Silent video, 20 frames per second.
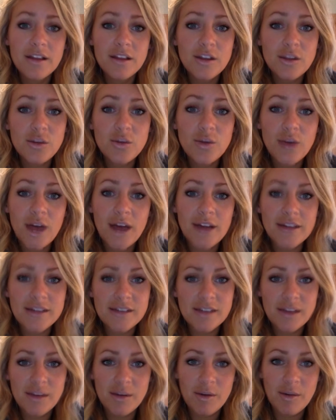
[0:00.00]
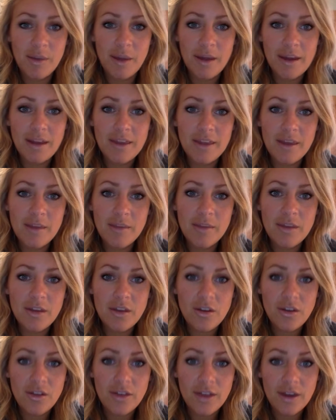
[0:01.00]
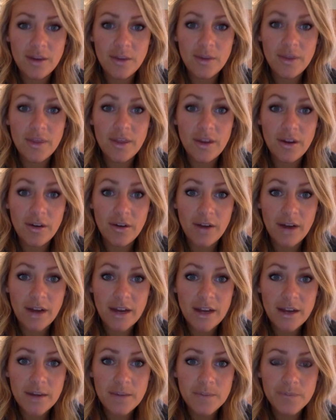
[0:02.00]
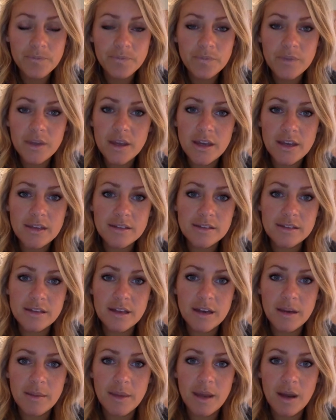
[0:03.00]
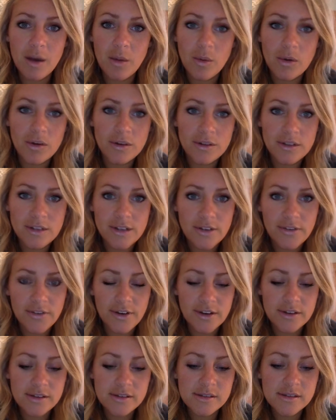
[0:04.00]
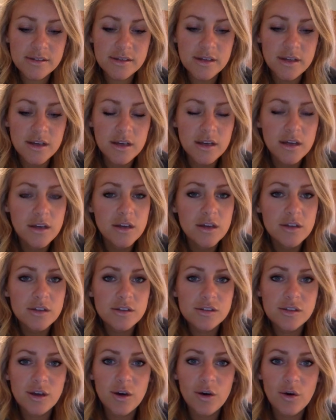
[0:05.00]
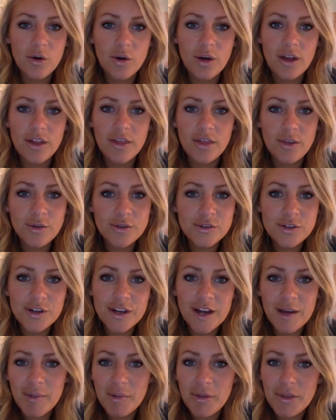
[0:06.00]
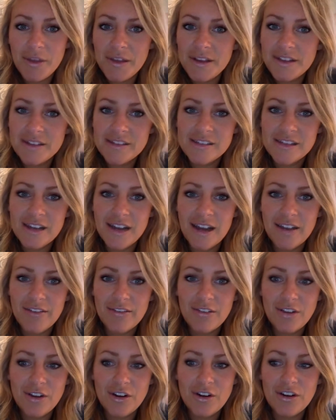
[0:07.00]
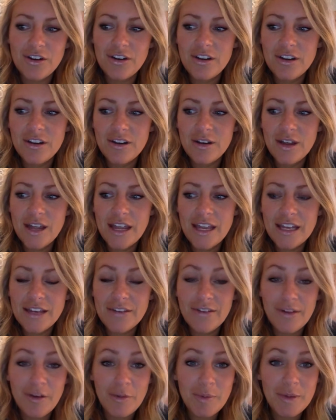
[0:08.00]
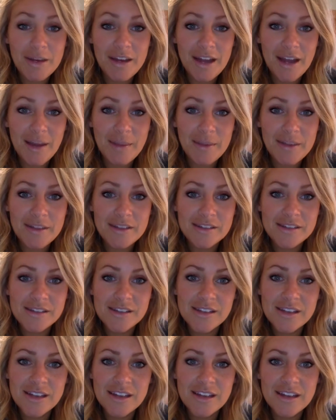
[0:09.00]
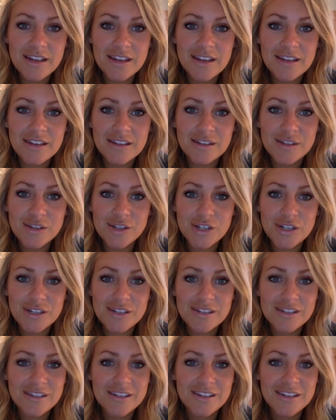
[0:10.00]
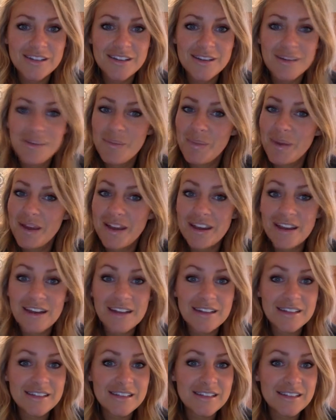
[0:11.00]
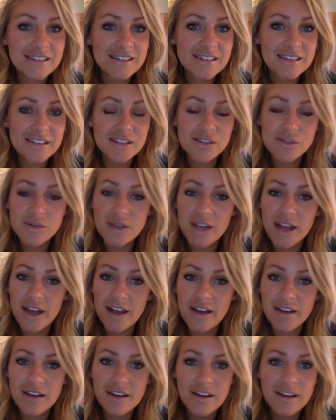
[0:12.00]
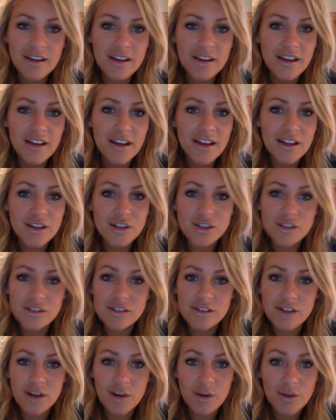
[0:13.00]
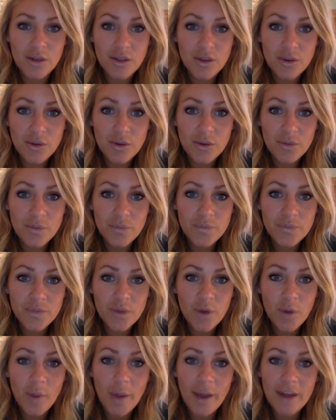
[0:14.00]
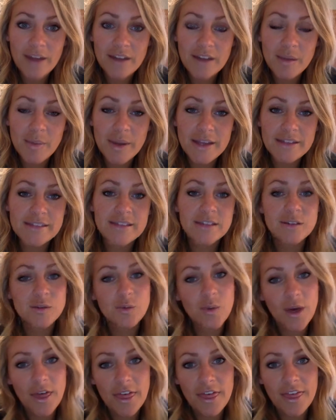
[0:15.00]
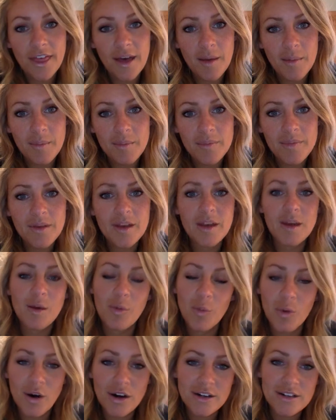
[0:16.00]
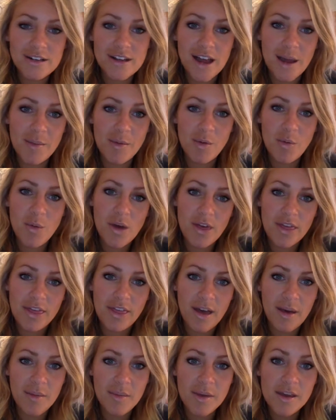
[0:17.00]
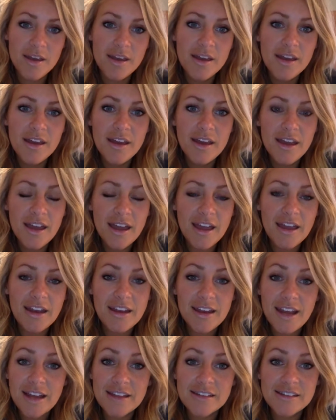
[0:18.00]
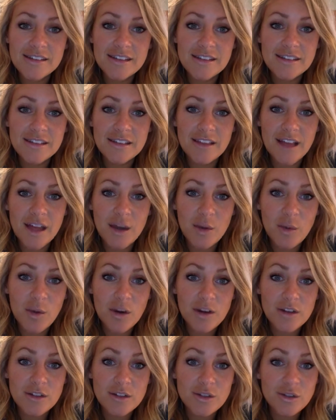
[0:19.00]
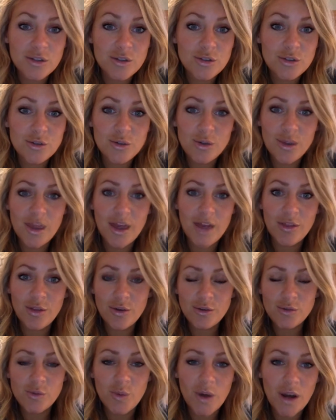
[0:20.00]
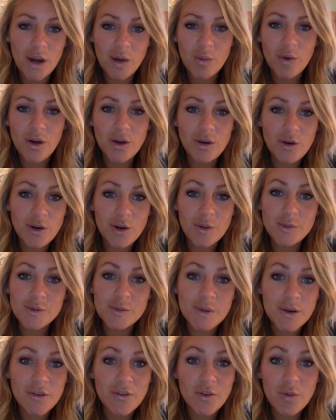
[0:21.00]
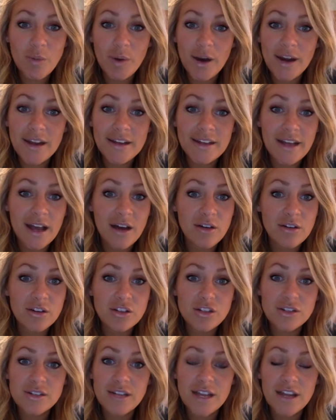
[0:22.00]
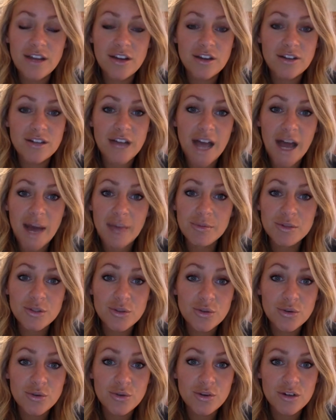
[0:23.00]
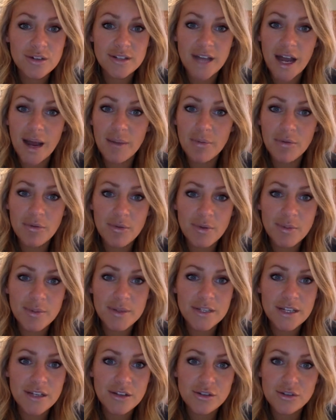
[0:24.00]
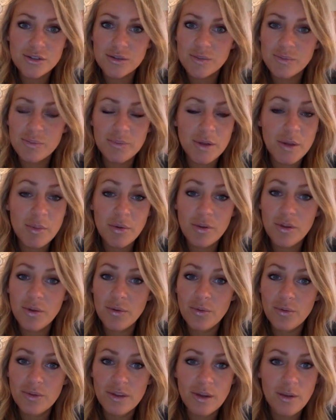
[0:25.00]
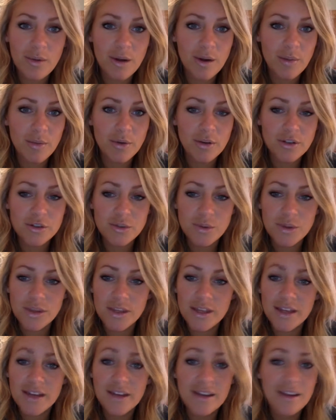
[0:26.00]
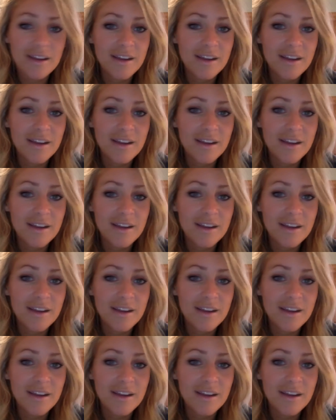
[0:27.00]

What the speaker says: you constantly reminding them that you're there when they're ready is gonna make a world of difference. So those are a couple things that I've learned in developing diamonds, is just make it as easy as you can and just start with you. Go back to the basics with them and work to diamond with them. And yes, it's a lot of work to do those one-on-one groups, but if you break it down and just take your top 2 or top 3 potential people that really want to push with it,